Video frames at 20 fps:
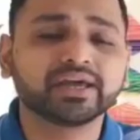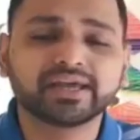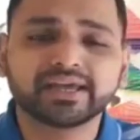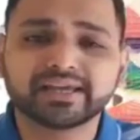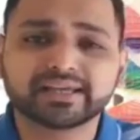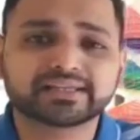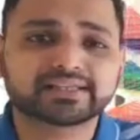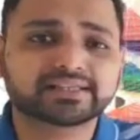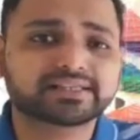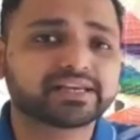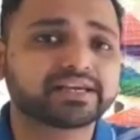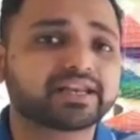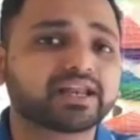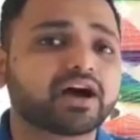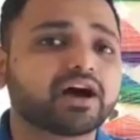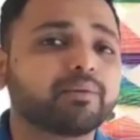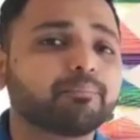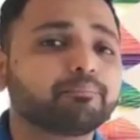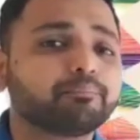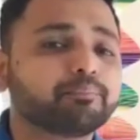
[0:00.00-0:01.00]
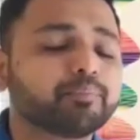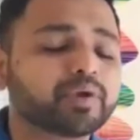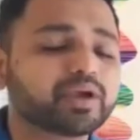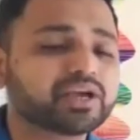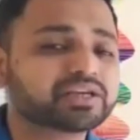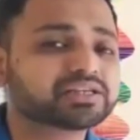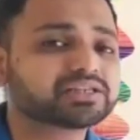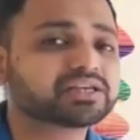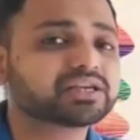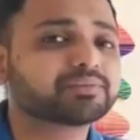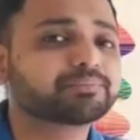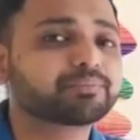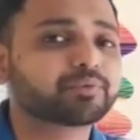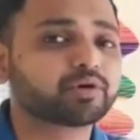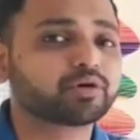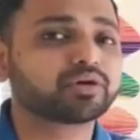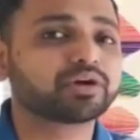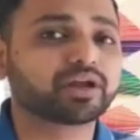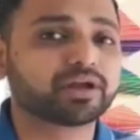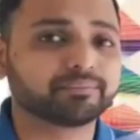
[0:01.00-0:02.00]
It's an amazing
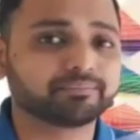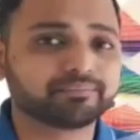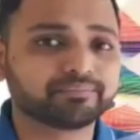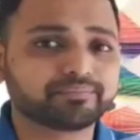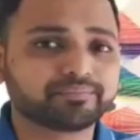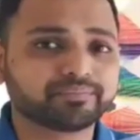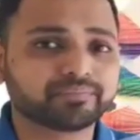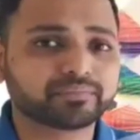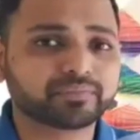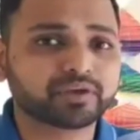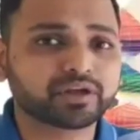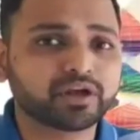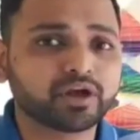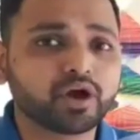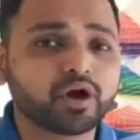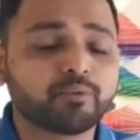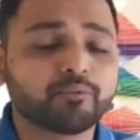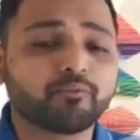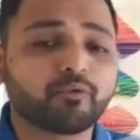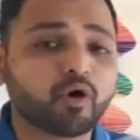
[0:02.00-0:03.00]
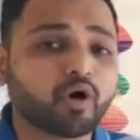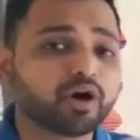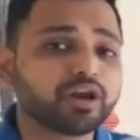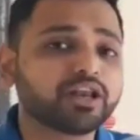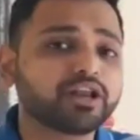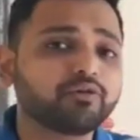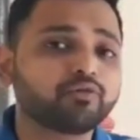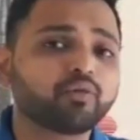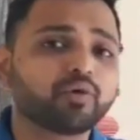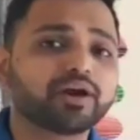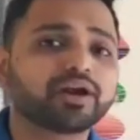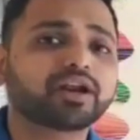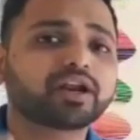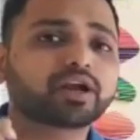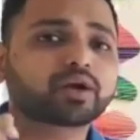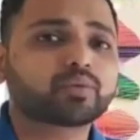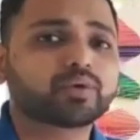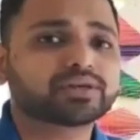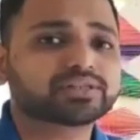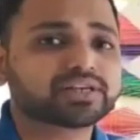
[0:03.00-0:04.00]
program. Only one
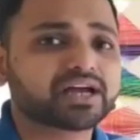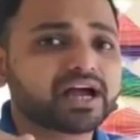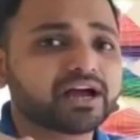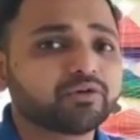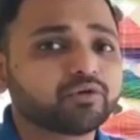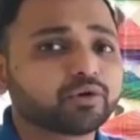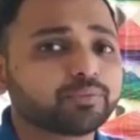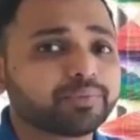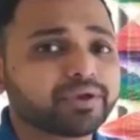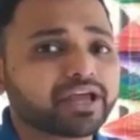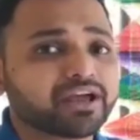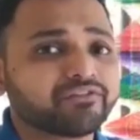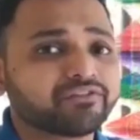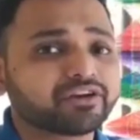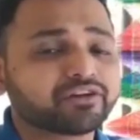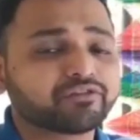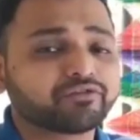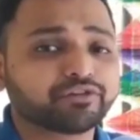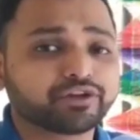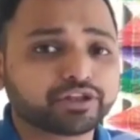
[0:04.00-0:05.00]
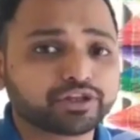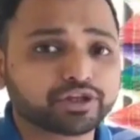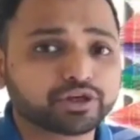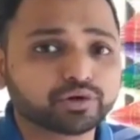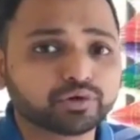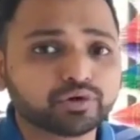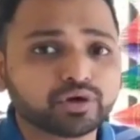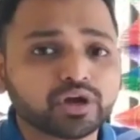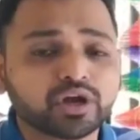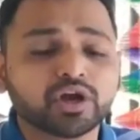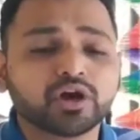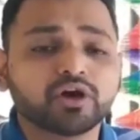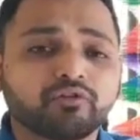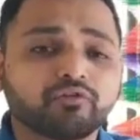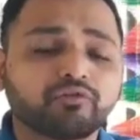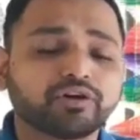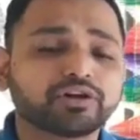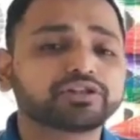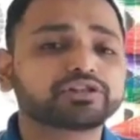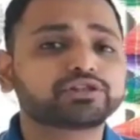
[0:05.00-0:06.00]
request I would be having with you.
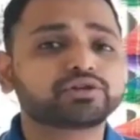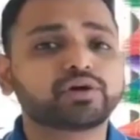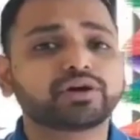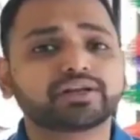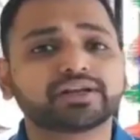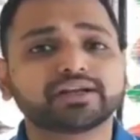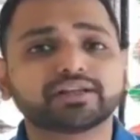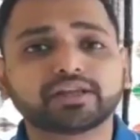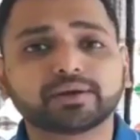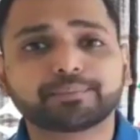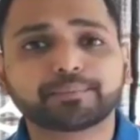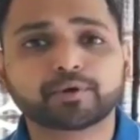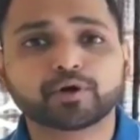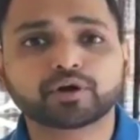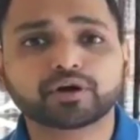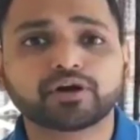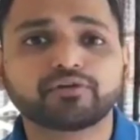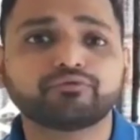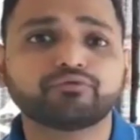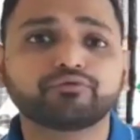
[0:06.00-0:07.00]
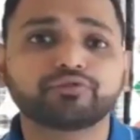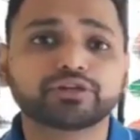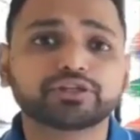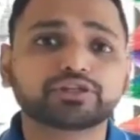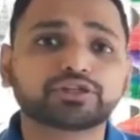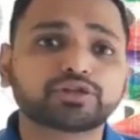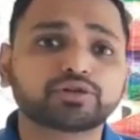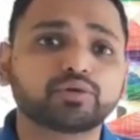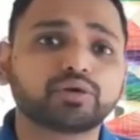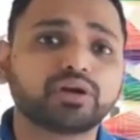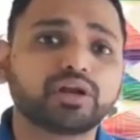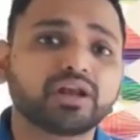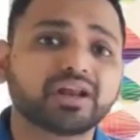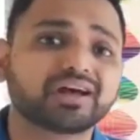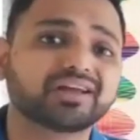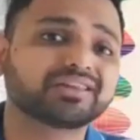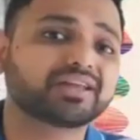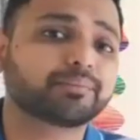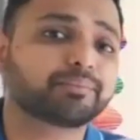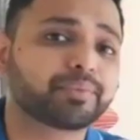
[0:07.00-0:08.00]
Once you attend the program, once you
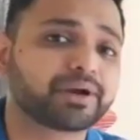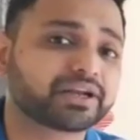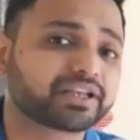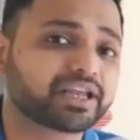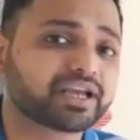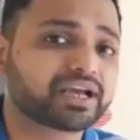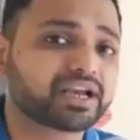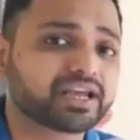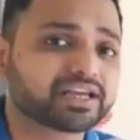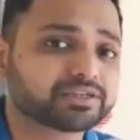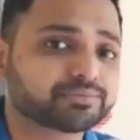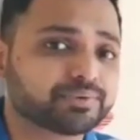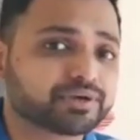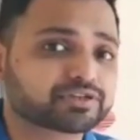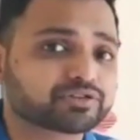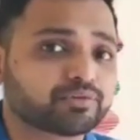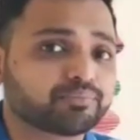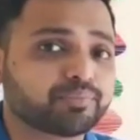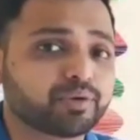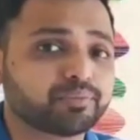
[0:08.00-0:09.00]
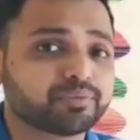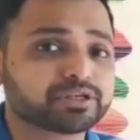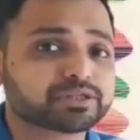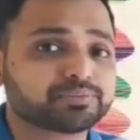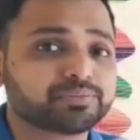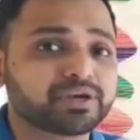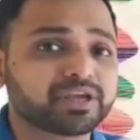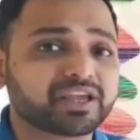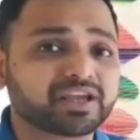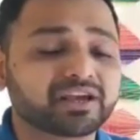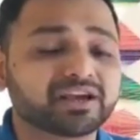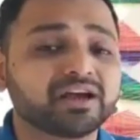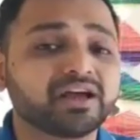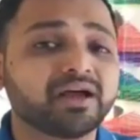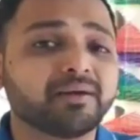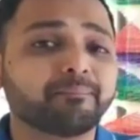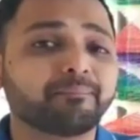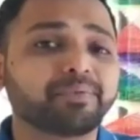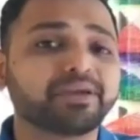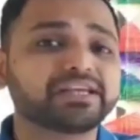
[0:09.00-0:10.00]
learn the practical aspects of public speaking,
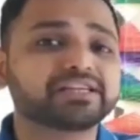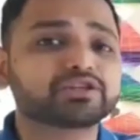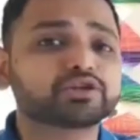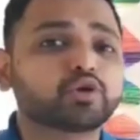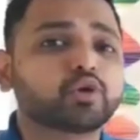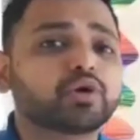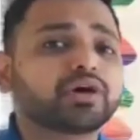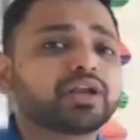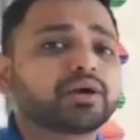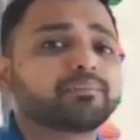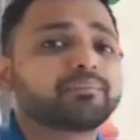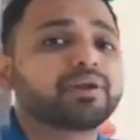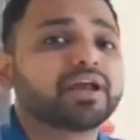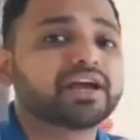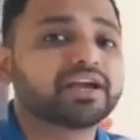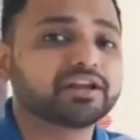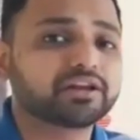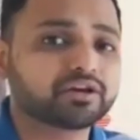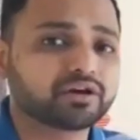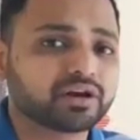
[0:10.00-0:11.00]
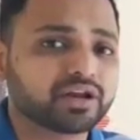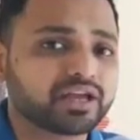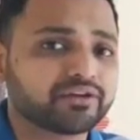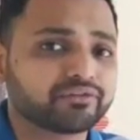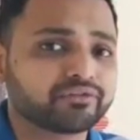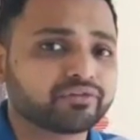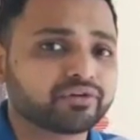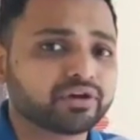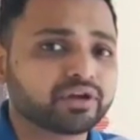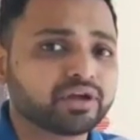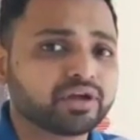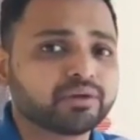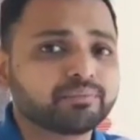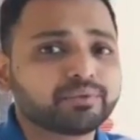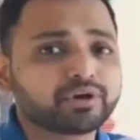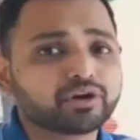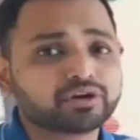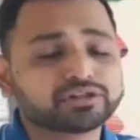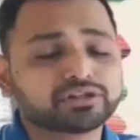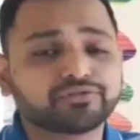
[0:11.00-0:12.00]
please go and apply in your life.
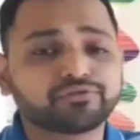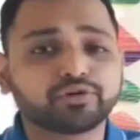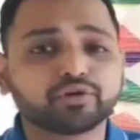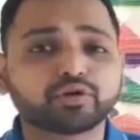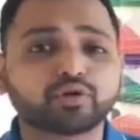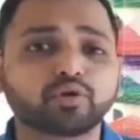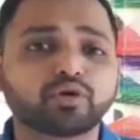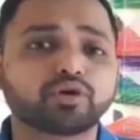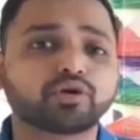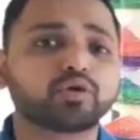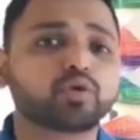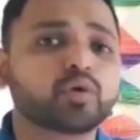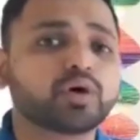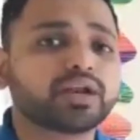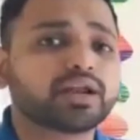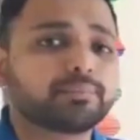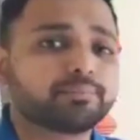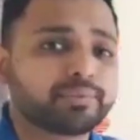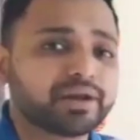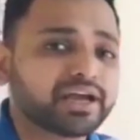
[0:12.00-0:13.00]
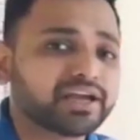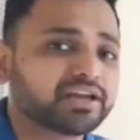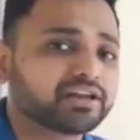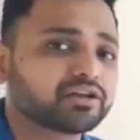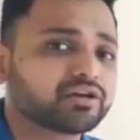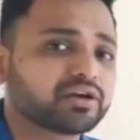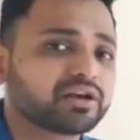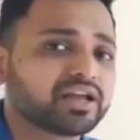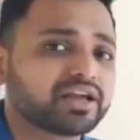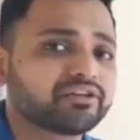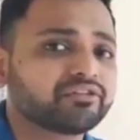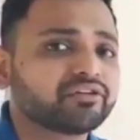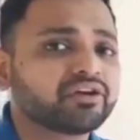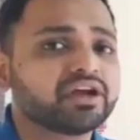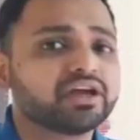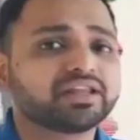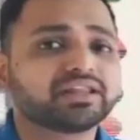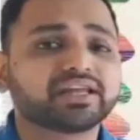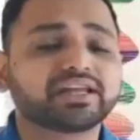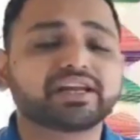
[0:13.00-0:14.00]
Because if you don't go and apply in your life,
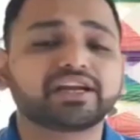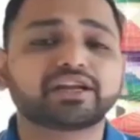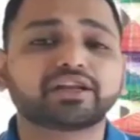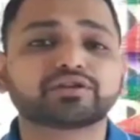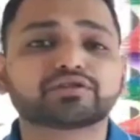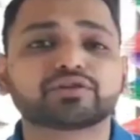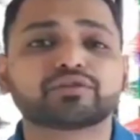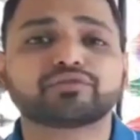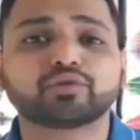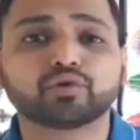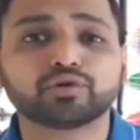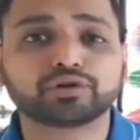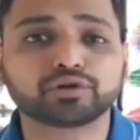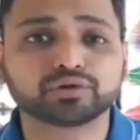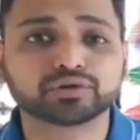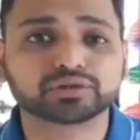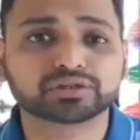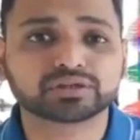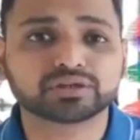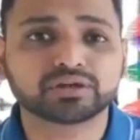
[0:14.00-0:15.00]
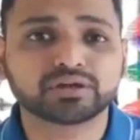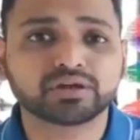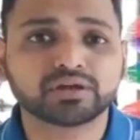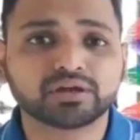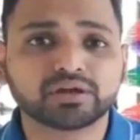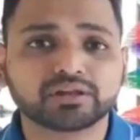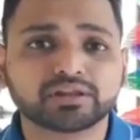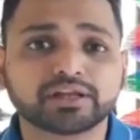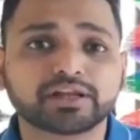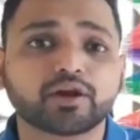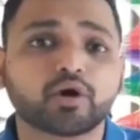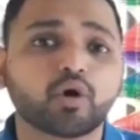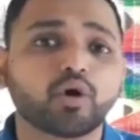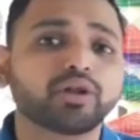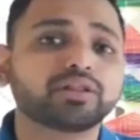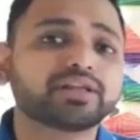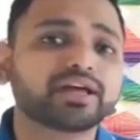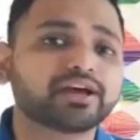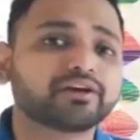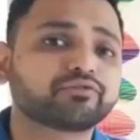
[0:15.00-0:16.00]
then it is of no use. Then
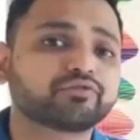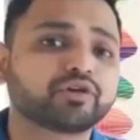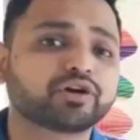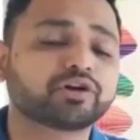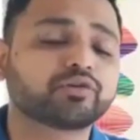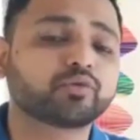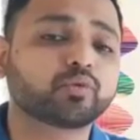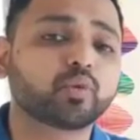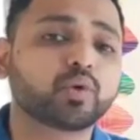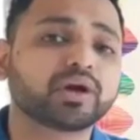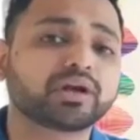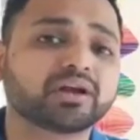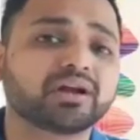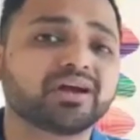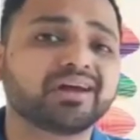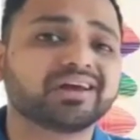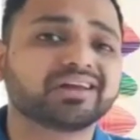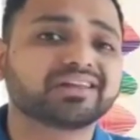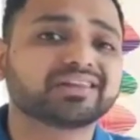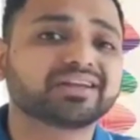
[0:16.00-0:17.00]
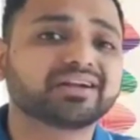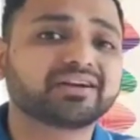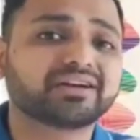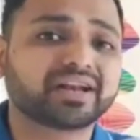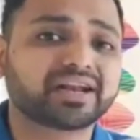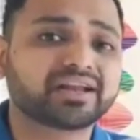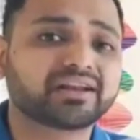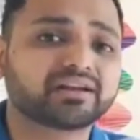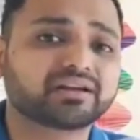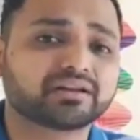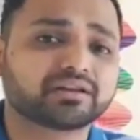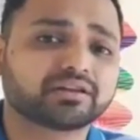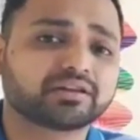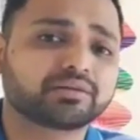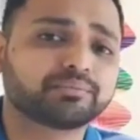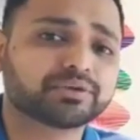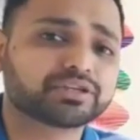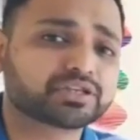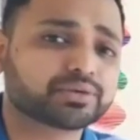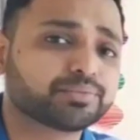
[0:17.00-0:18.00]
all the effort what the trainer,
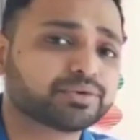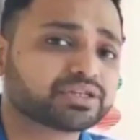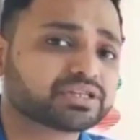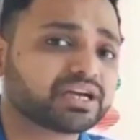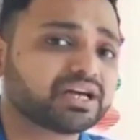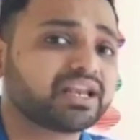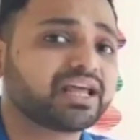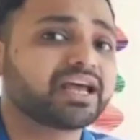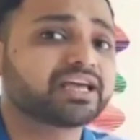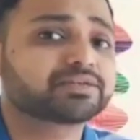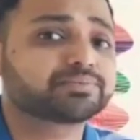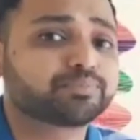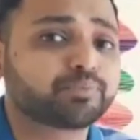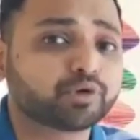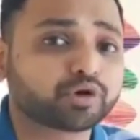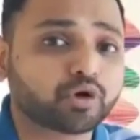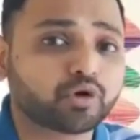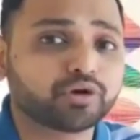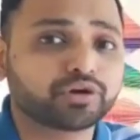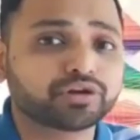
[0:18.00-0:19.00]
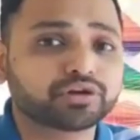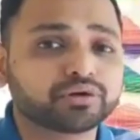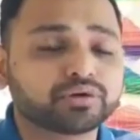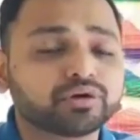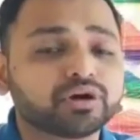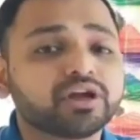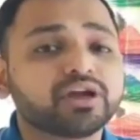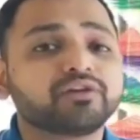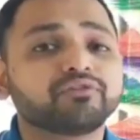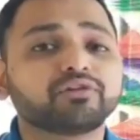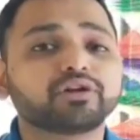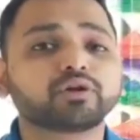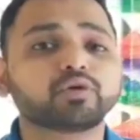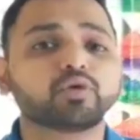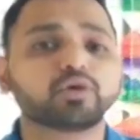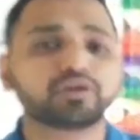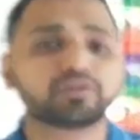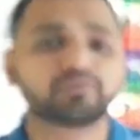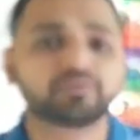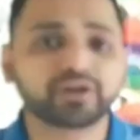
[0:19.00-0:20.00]
Mr. Vishal, has put on you will
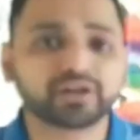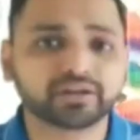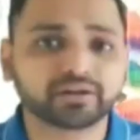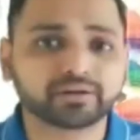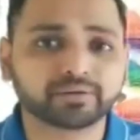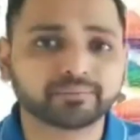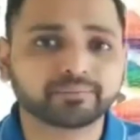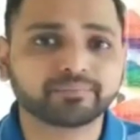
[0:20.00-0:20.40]
go in vain.